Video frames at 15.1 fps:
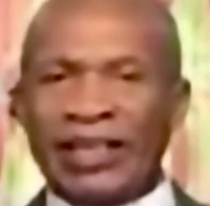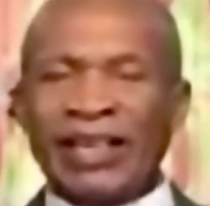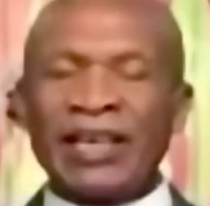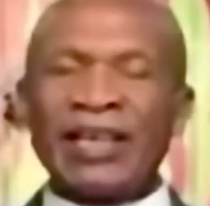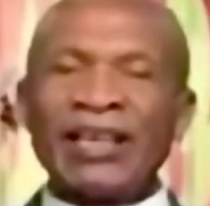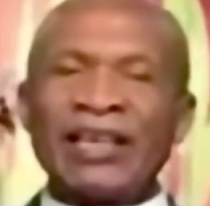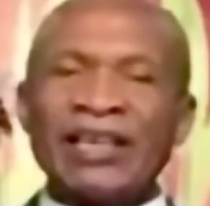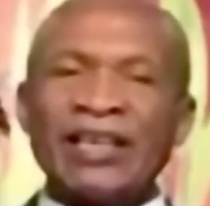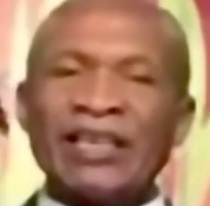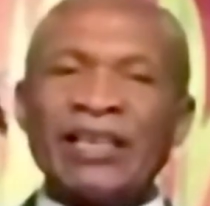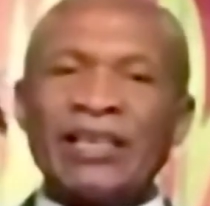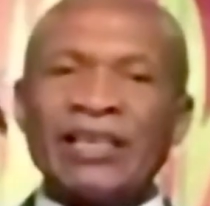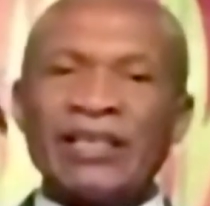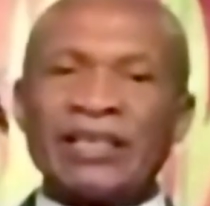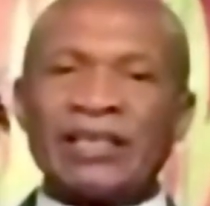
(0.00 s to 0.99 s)
Killing
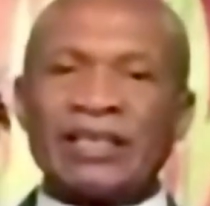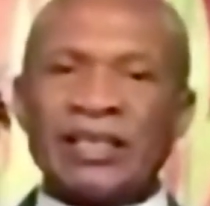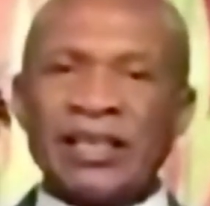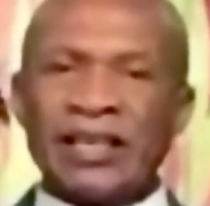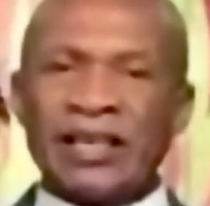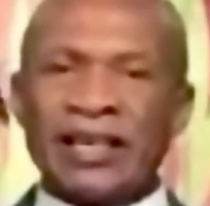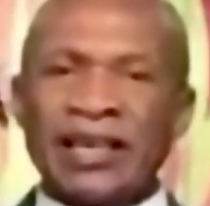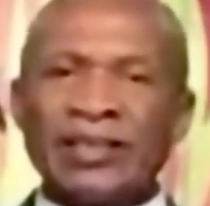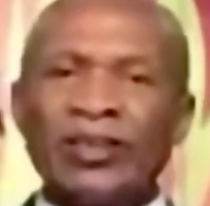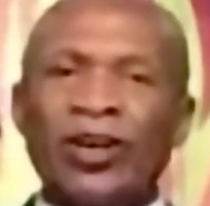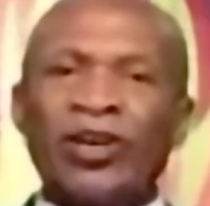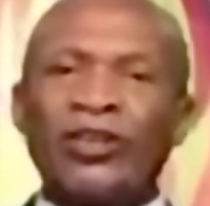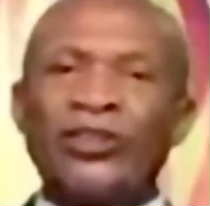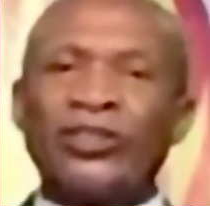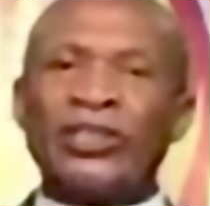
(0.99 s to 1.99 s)
is killing.
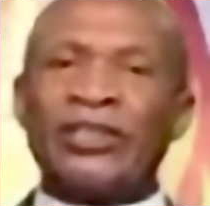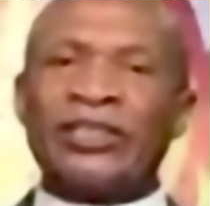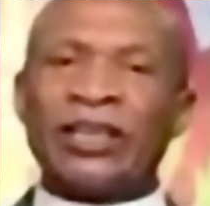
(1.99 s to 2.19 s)
Adultery is